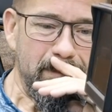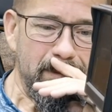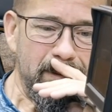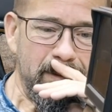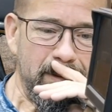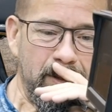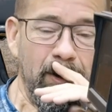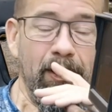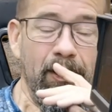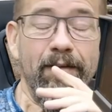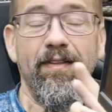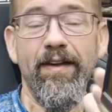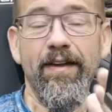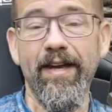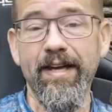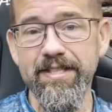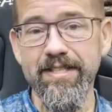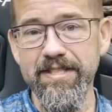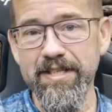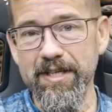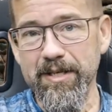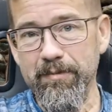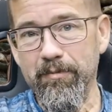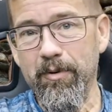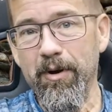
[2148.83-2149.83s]
Do I think it's
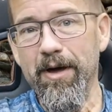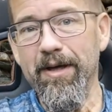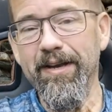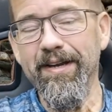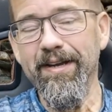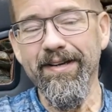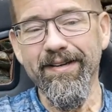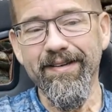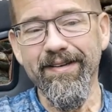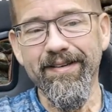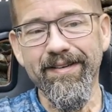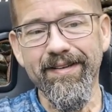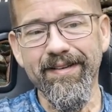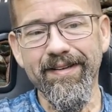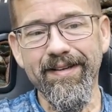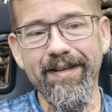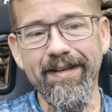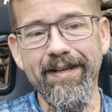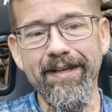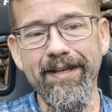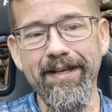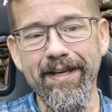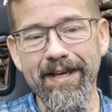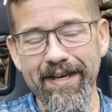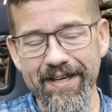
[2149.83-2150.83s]
a good product?
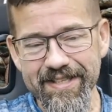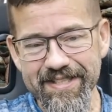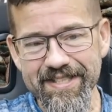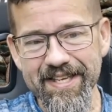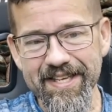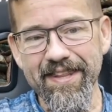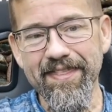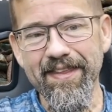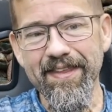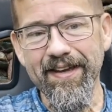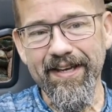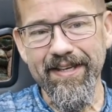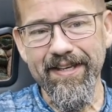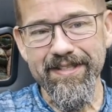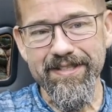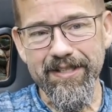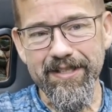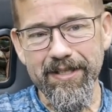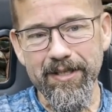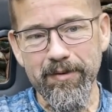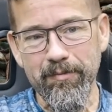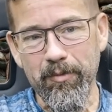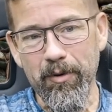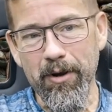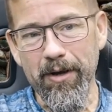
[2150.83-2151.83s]
Yes, I think it's a
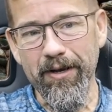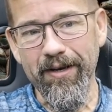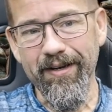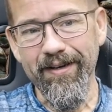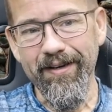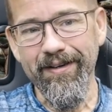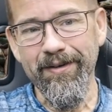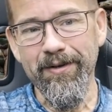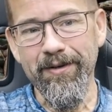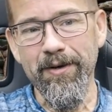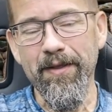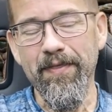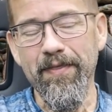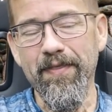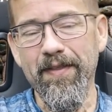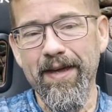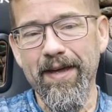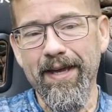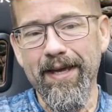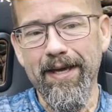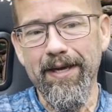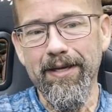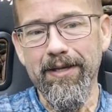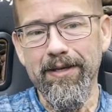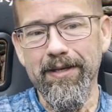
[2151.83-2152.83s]
good product. Do I think
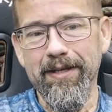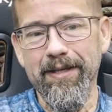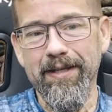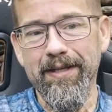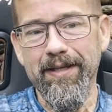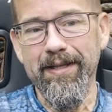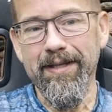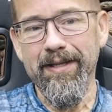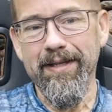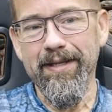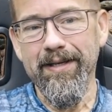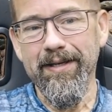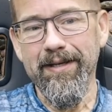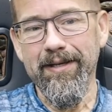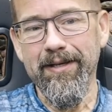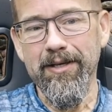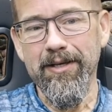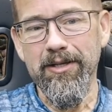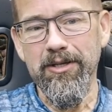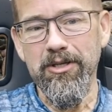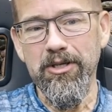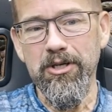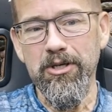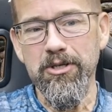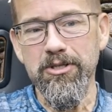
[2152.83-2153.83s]
it
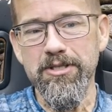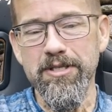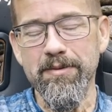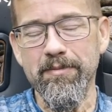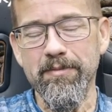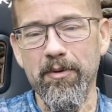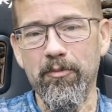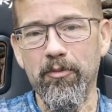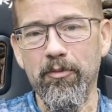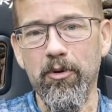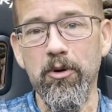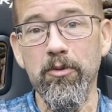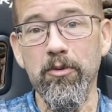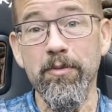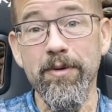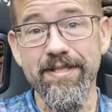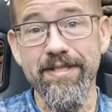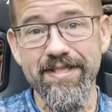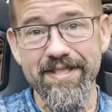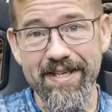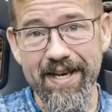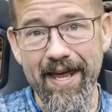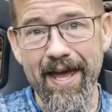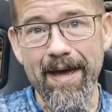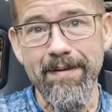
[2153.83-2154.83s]
could use some improvements?
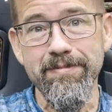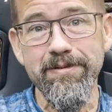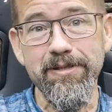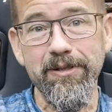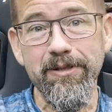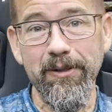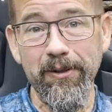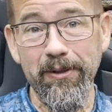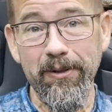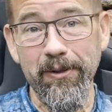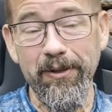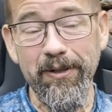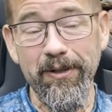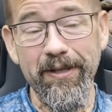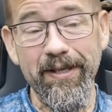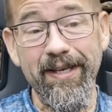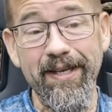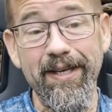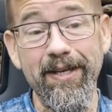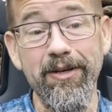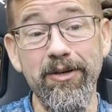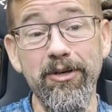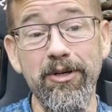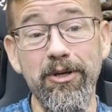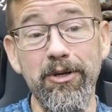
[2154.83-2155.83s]
It absolutely
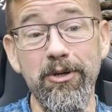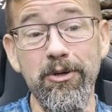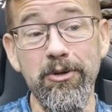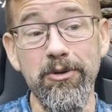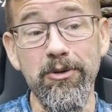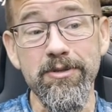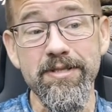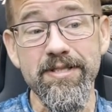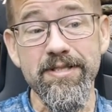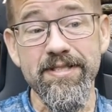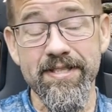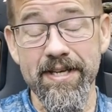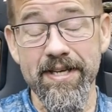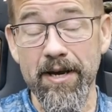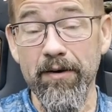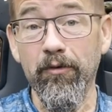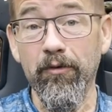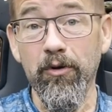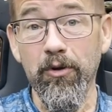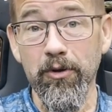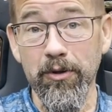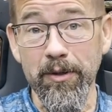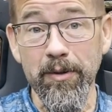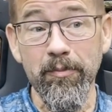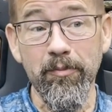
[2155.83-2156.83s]
could use
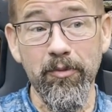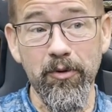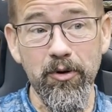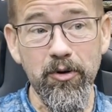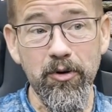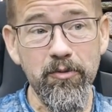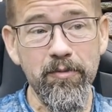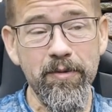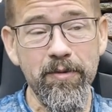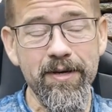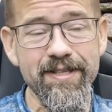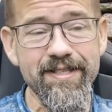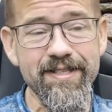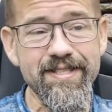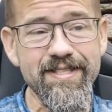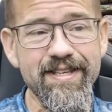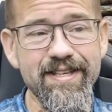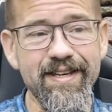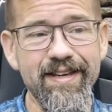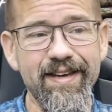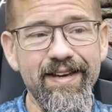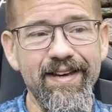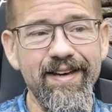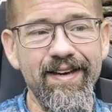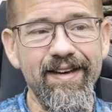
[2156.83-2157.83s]
several improvements.
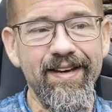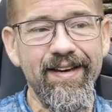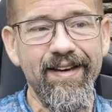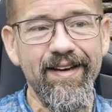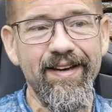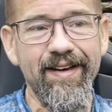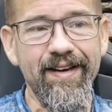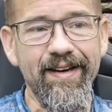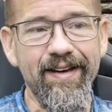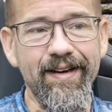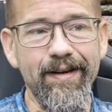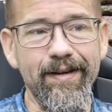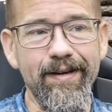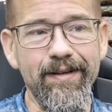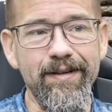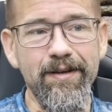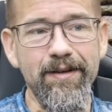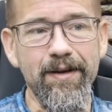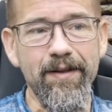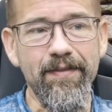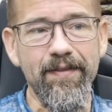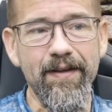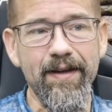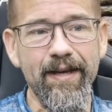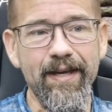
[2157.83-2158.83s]
Do
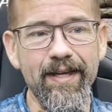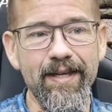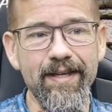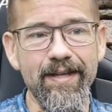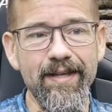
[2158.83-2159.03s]
I think